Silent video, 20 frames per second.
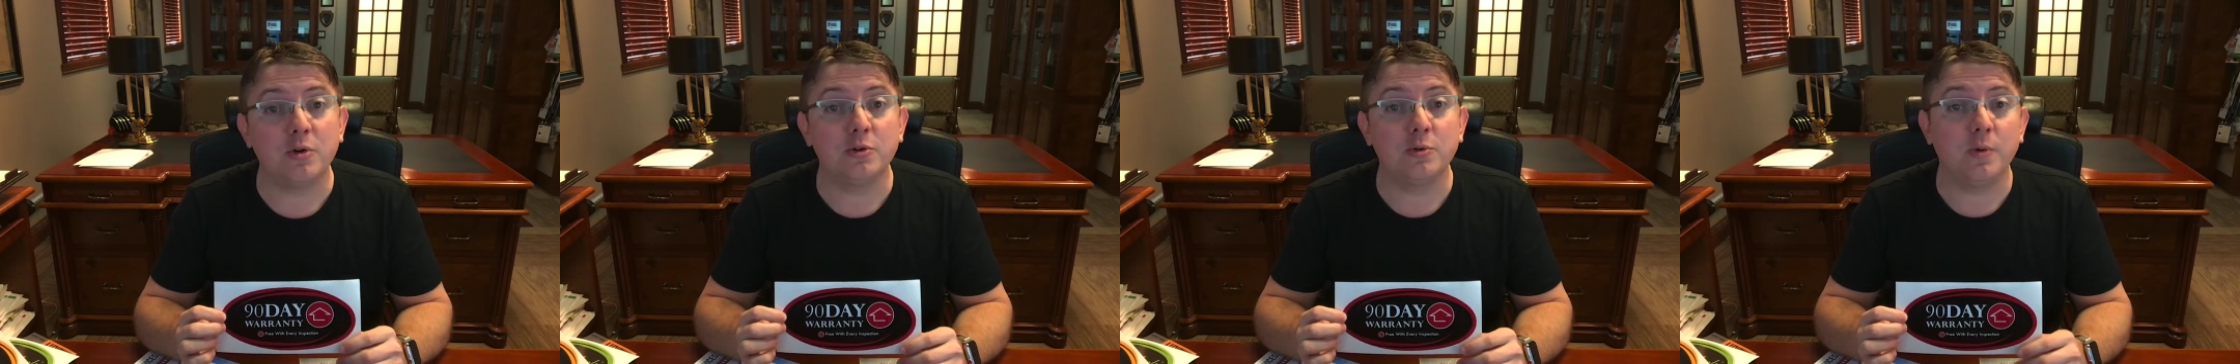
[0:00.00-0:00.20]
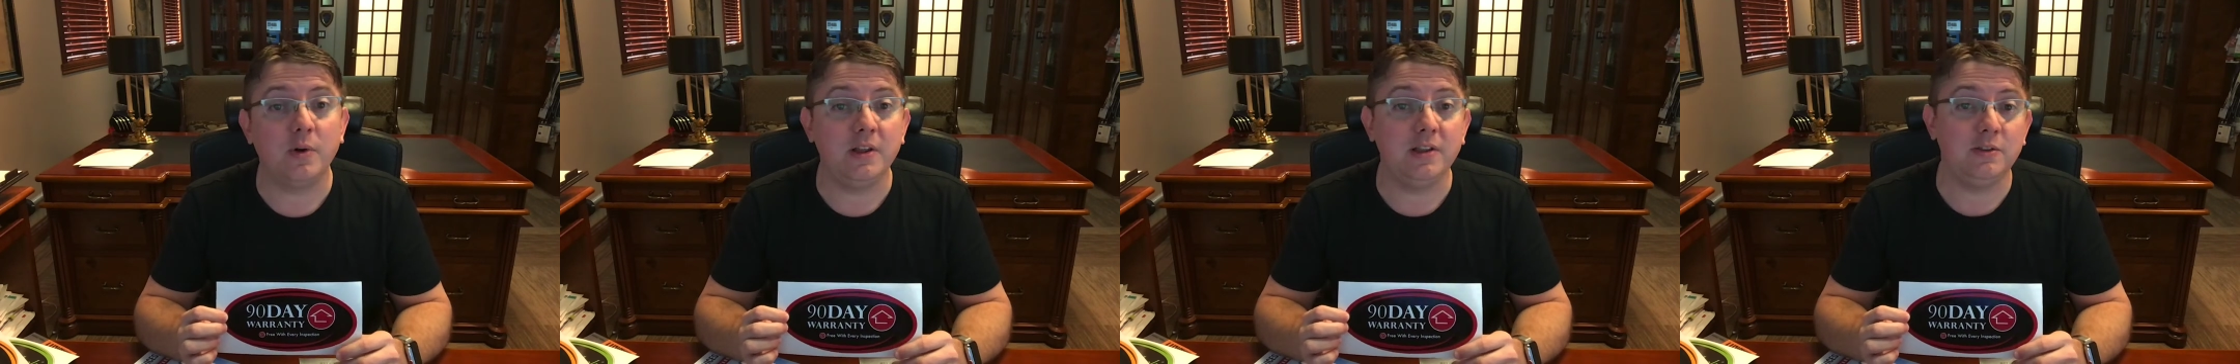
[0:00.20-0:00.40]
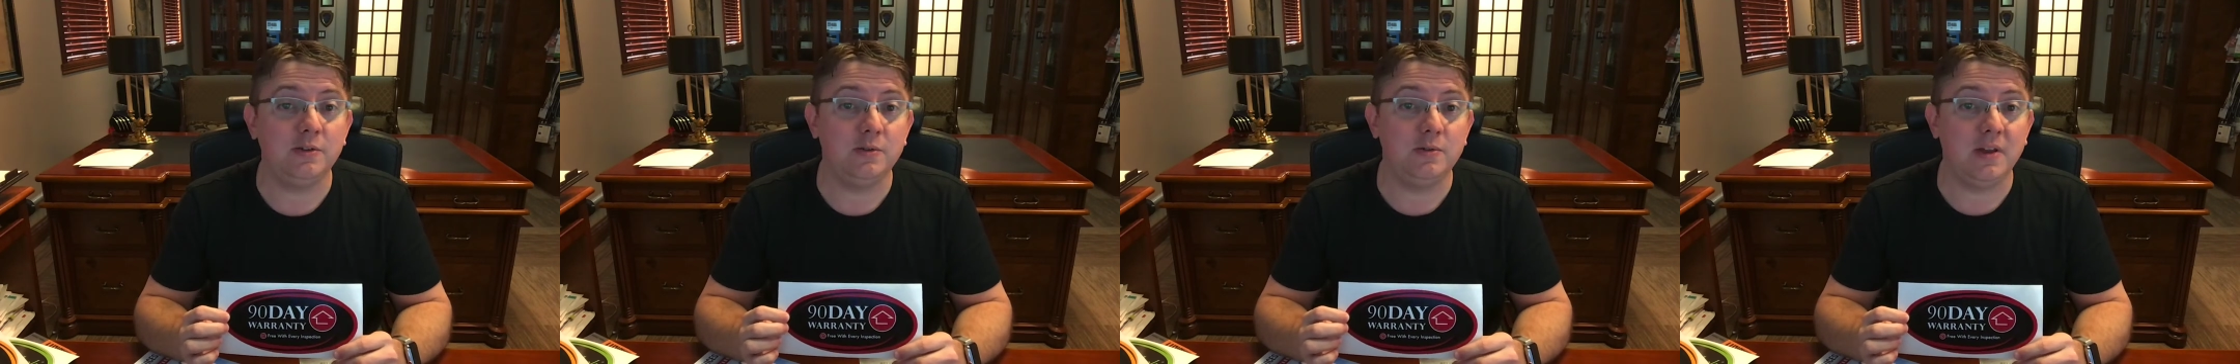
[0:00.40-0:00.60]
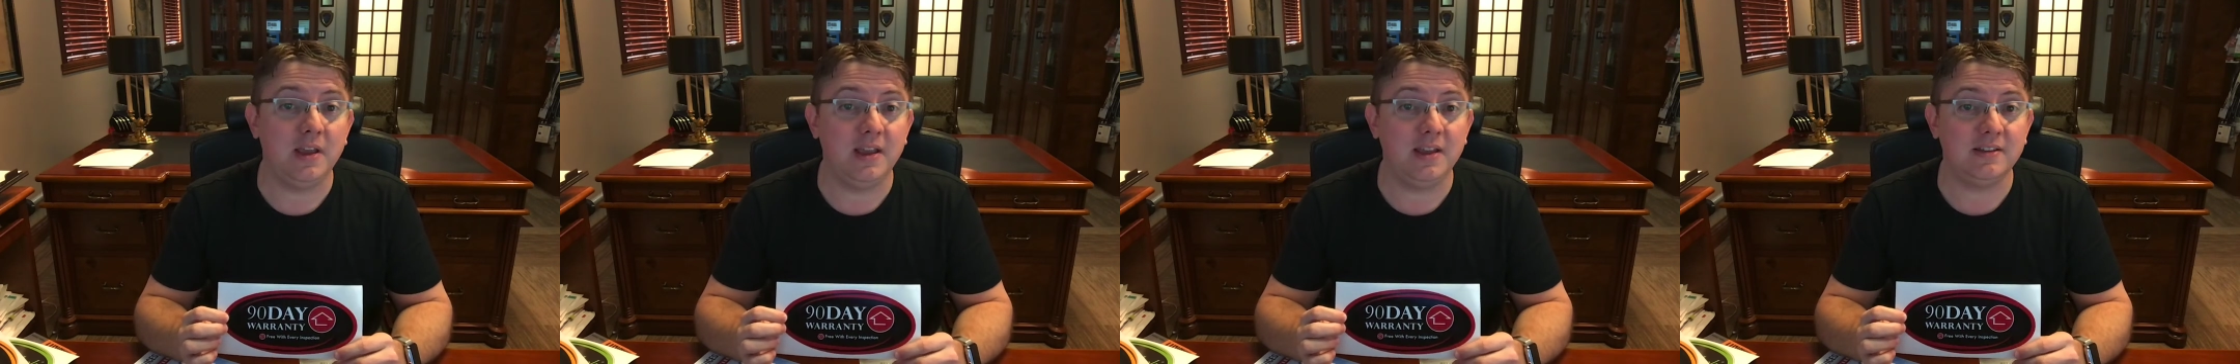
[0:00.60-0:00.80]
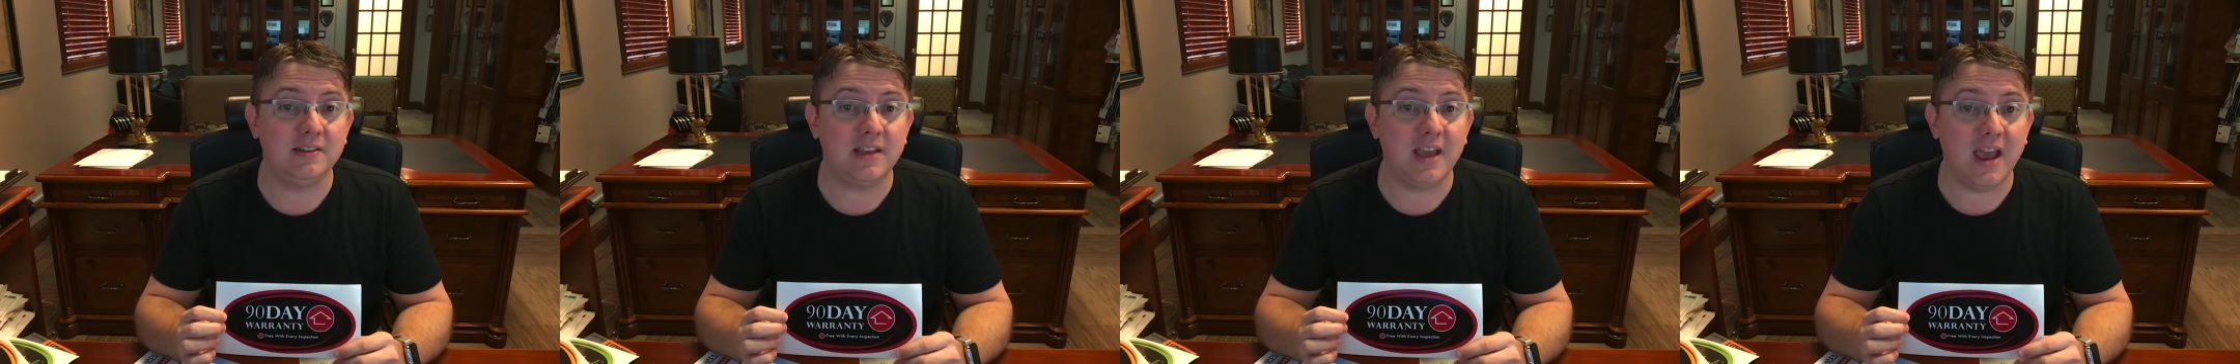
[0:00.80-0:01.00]
22
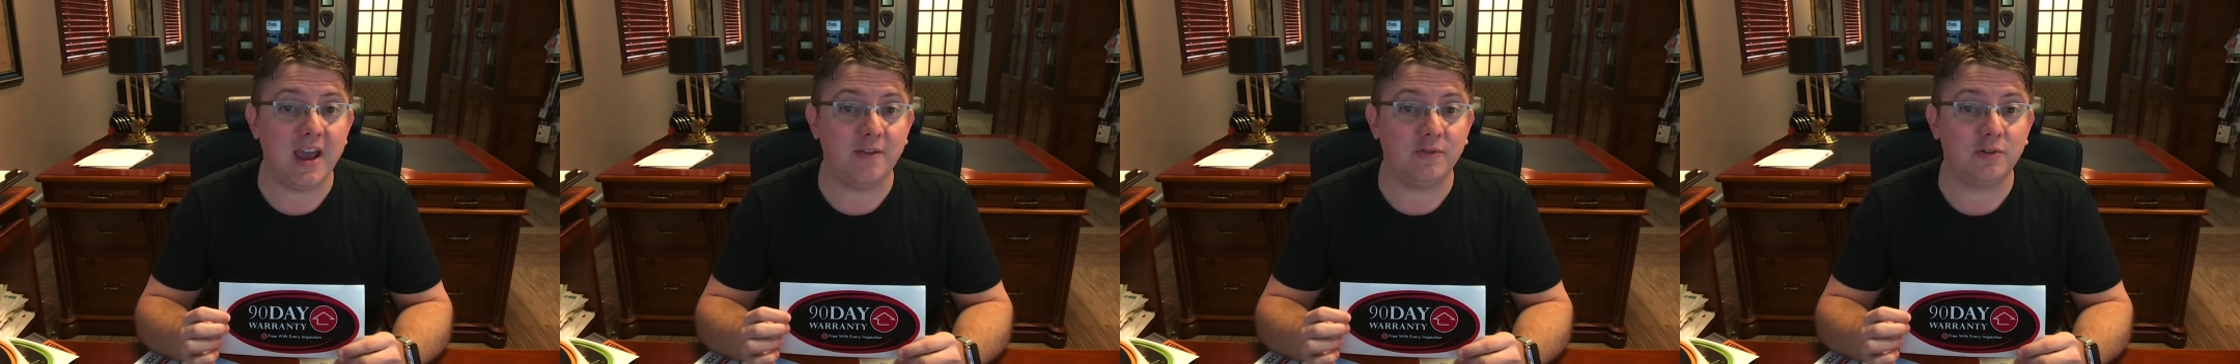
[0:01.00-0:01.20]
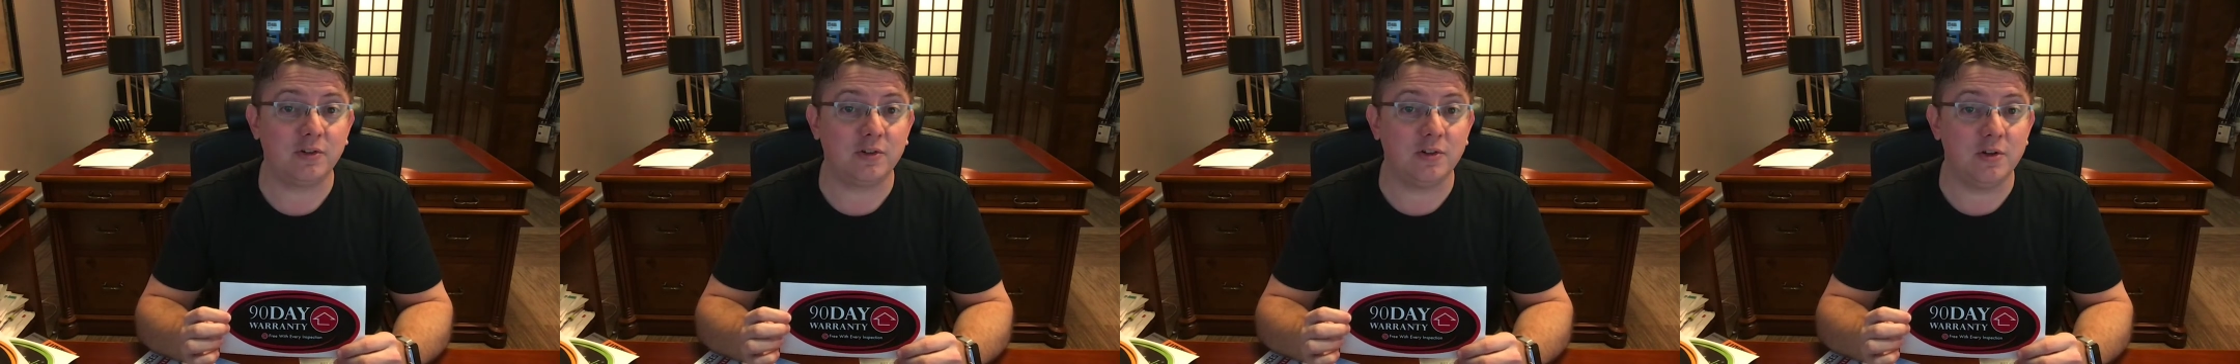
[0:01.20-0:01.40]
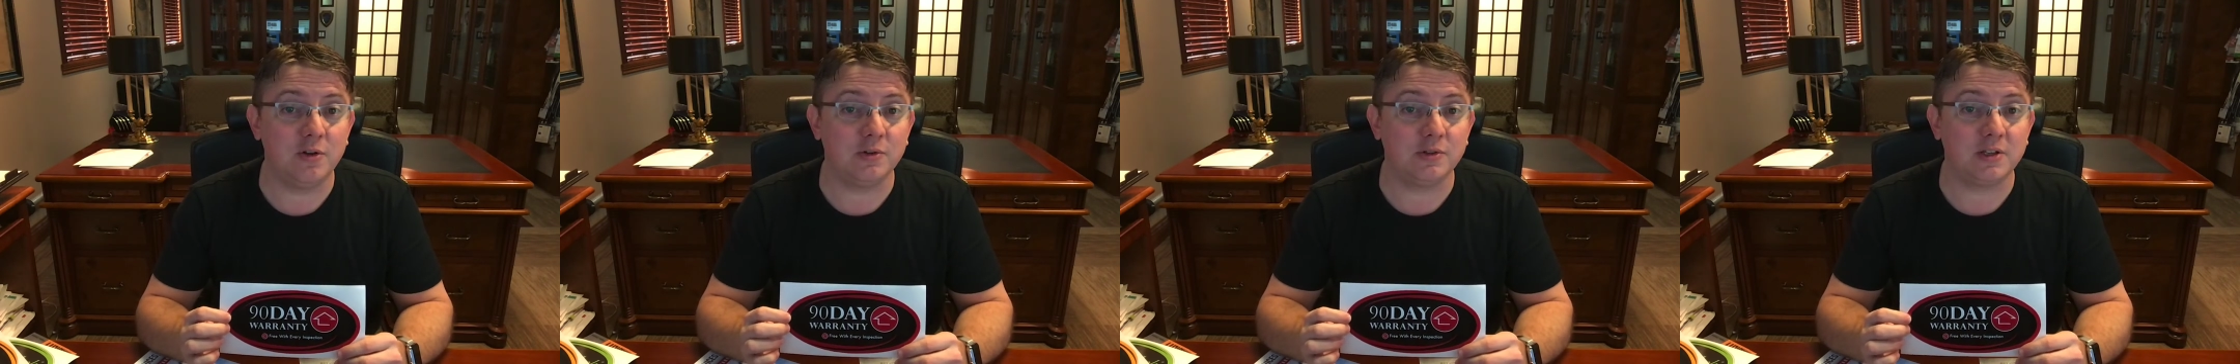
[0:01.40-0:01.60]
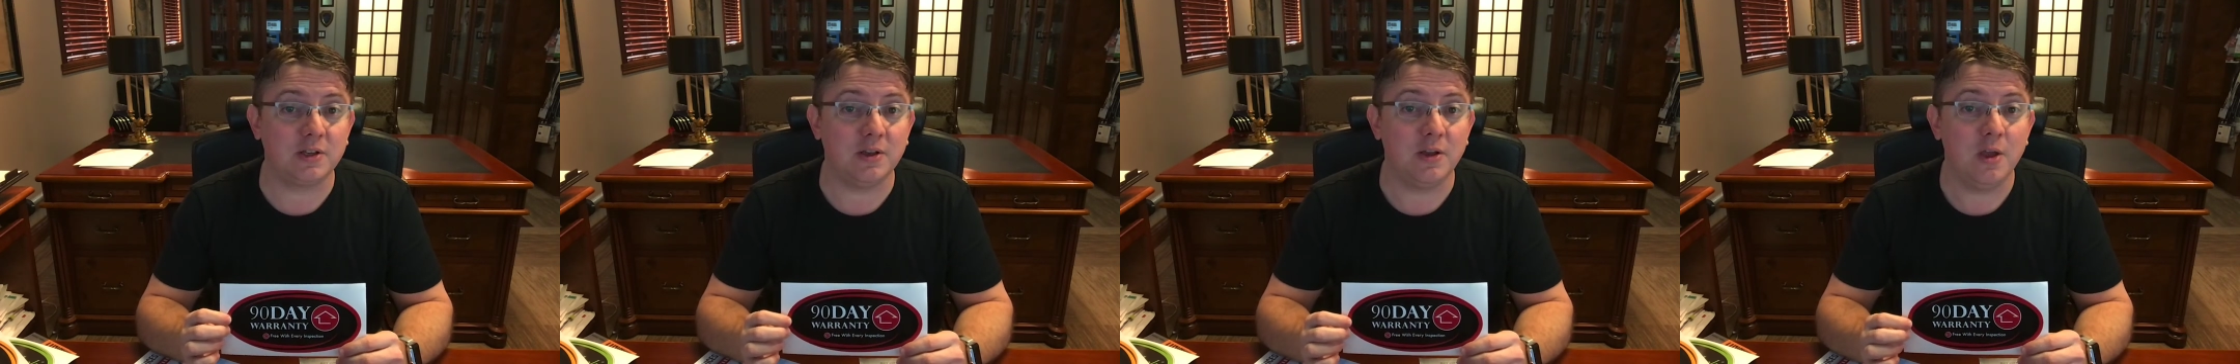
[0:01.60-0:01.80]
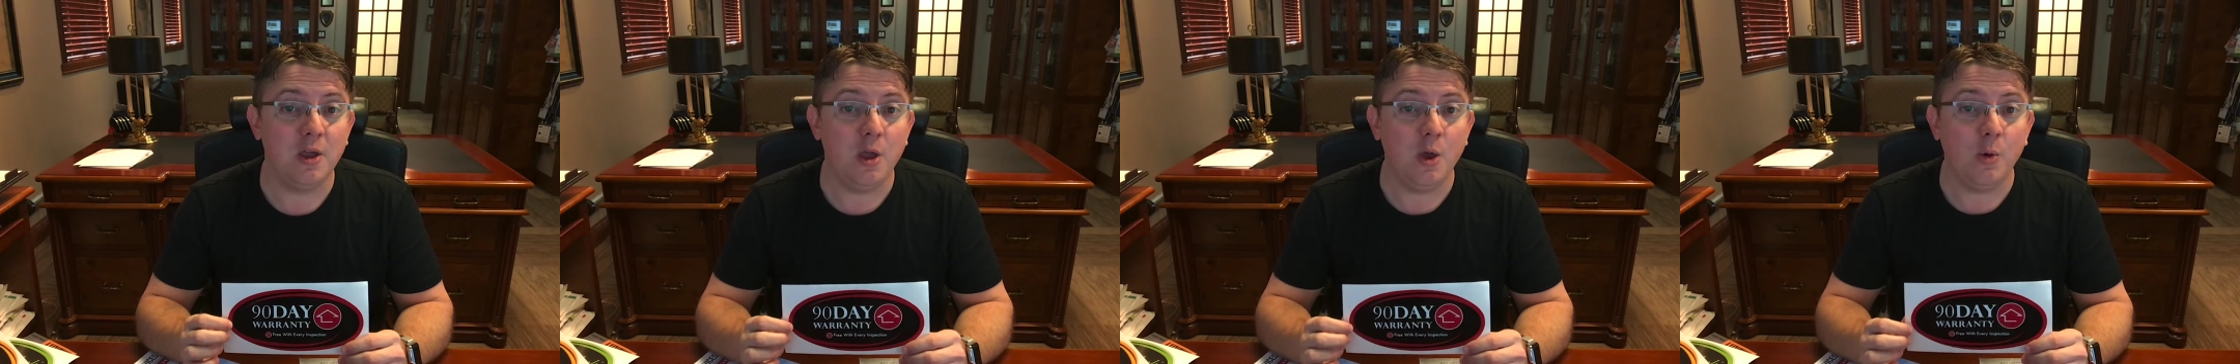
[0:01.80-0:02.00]
days after closing,